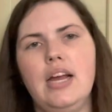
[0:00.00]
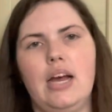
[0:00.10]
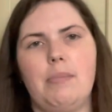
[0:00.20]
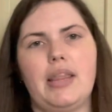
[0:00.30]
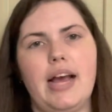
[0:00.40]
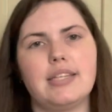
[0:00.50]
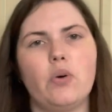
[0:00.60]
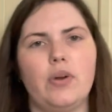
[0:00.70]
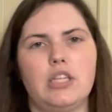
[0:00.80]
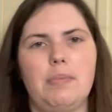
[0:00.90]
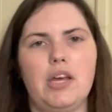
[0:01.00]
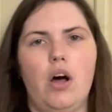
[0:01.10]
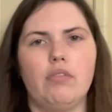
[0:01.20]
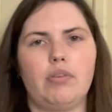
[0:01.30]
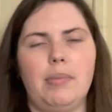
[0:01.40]
But that's going to be
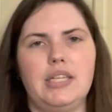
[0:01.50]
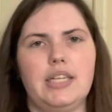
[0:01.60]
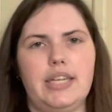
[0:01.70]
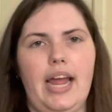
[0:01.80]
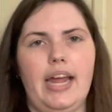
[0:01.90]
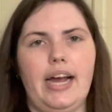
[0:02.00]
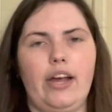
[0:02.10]
all for me today.